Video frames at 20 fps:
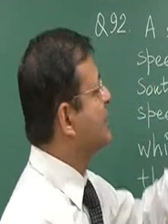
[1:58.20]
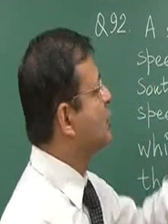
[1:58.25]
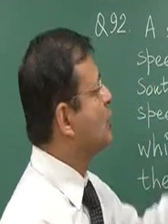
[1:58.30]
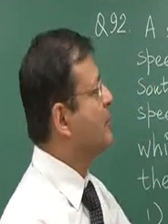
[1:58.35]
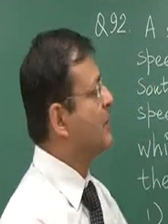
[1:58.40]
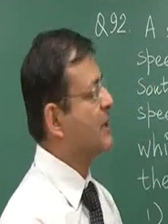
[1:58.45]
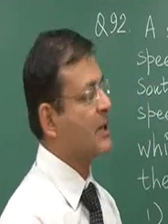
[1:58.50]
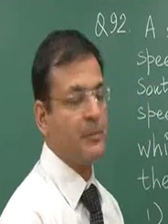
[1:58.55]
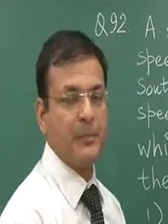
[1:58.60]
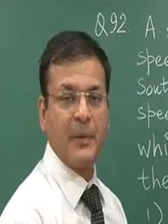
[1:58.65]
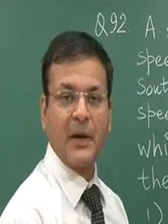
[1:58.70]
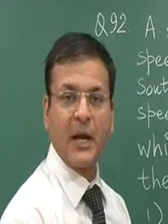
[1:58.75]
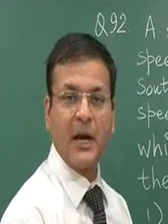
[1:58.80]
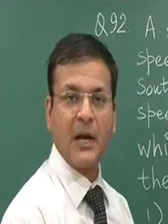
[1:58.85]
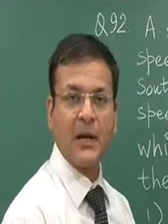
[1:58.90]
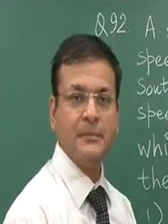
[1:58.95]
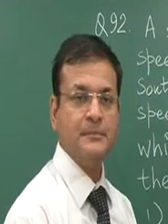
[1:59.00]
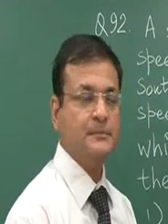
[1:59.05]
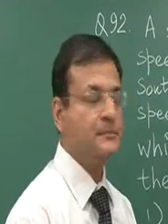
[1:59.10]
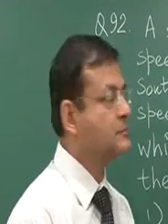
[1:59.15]
km per
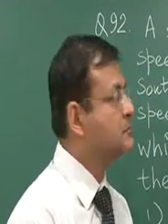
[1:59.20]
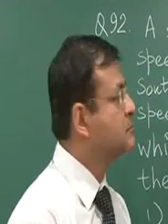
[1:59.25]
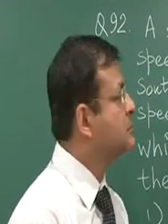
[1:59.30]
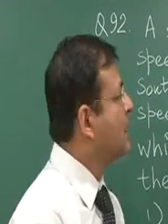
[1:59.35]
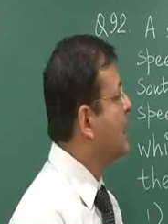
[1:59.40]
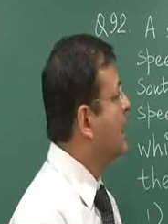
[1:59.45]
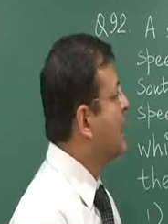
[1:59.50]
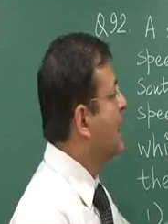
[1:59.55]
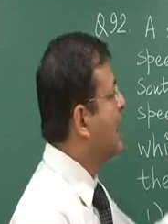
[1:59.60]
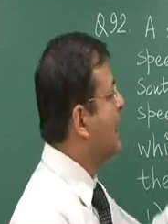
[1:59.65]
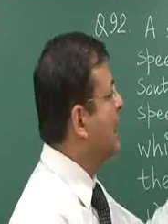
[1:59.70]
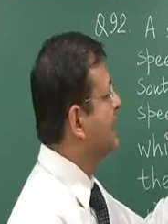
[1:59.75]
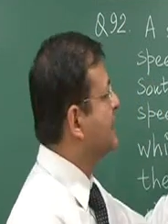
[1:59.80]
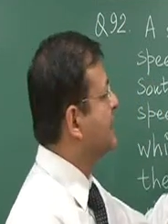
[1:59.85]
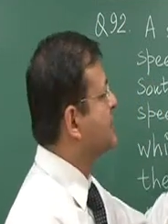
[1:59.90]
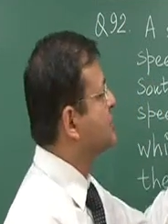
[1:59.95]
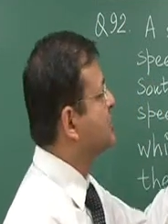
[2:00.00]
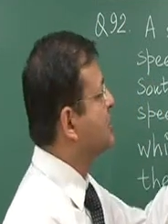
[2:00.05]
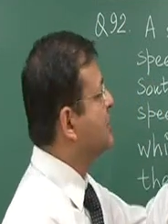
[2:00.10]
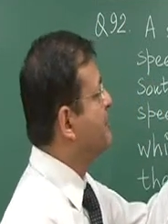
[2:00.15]
hour and
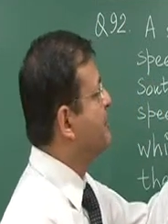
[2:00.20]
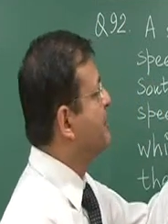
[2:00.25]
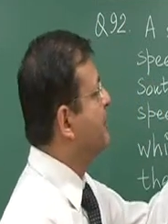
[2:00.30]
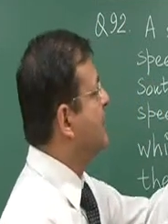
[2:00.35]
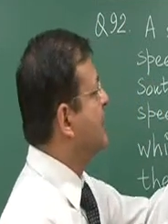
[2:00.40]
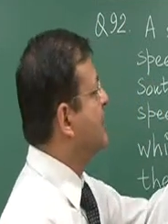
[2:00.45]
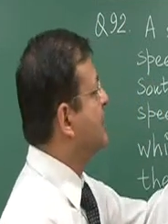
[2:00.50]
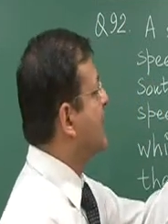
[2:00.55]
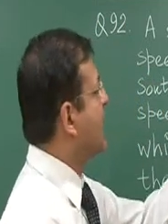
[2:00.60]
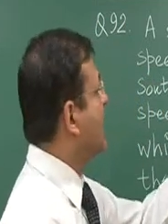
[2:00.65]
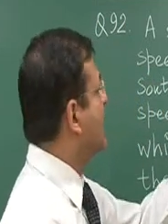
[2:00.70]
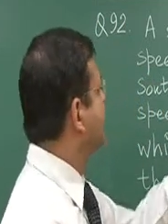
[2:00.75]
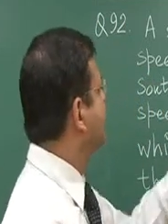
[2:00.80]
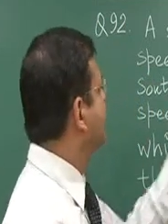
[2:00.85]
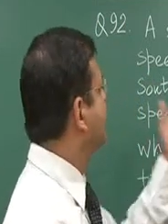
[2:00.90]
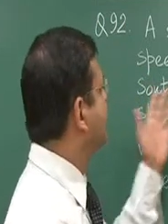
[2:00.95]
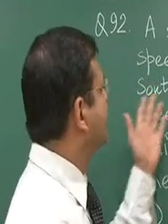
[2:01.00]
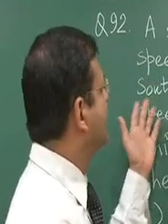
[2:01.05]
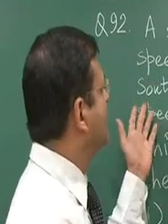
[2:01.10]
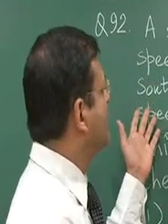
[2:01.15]
a ship B
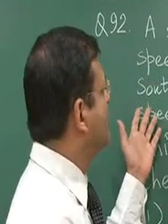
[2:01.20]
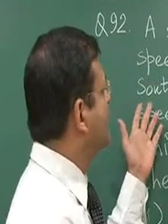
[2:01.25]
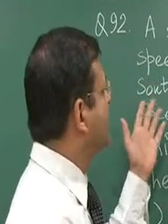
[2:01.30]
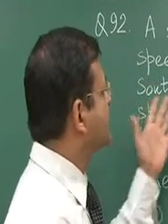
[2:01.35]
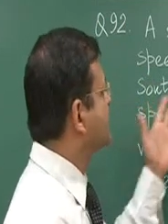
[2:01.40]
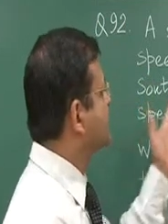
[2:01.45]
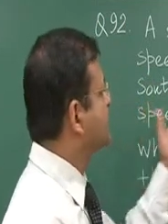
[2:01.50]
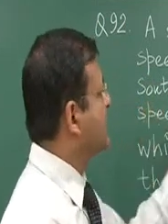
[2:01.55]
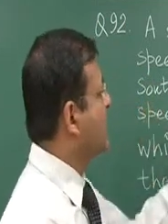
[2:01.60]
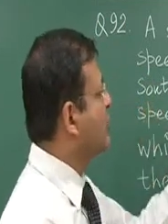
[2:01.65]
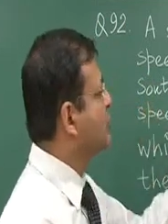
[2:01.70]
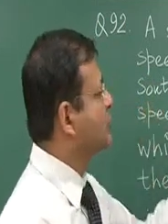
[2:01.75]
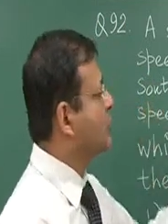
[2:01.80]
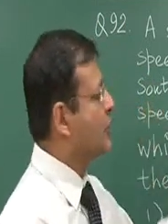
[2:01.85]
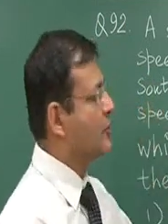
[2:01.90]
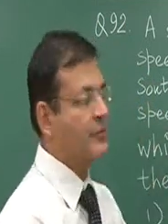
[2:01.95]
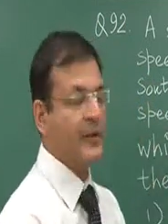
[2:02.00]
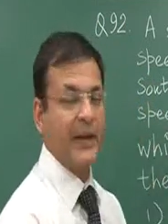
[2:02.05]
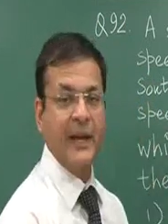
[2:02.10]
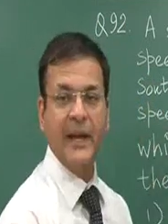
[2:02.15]
100 km south
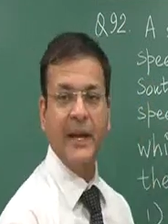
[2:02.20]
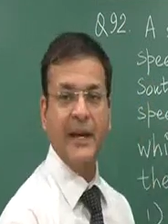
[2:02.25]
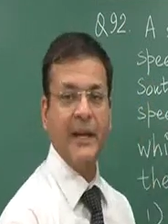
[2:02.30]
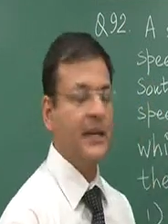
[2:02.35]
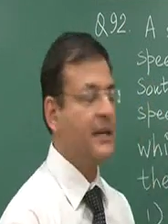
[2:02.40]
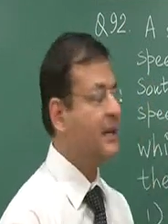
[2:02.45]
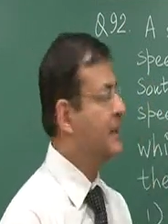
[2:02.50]
of A